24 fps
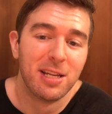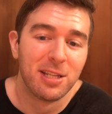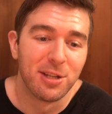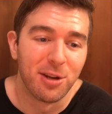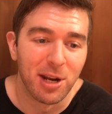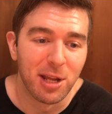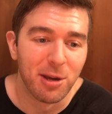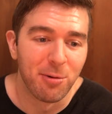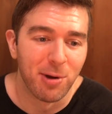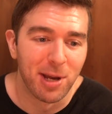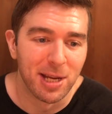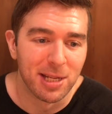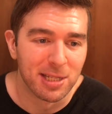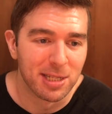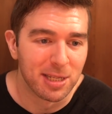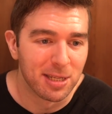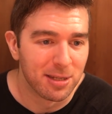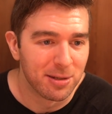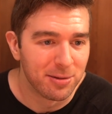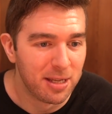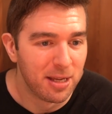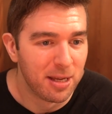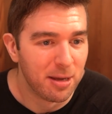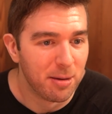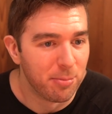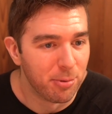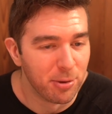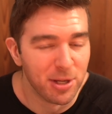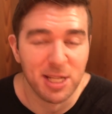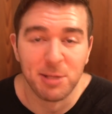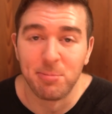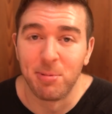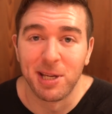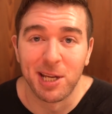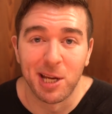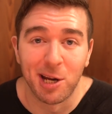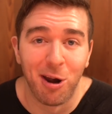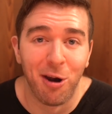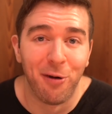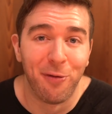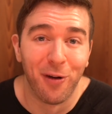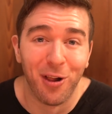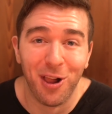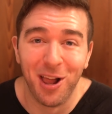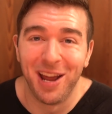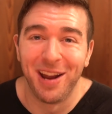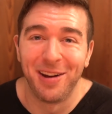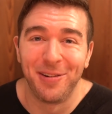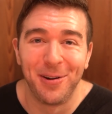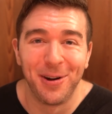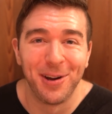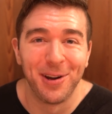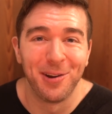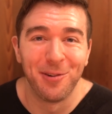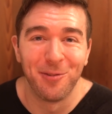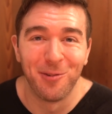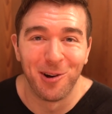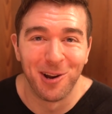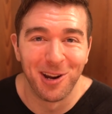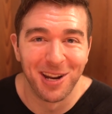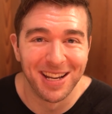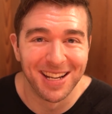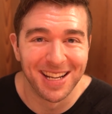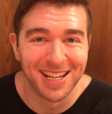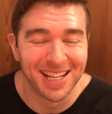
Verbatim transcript: So anyways, please be careful everyone.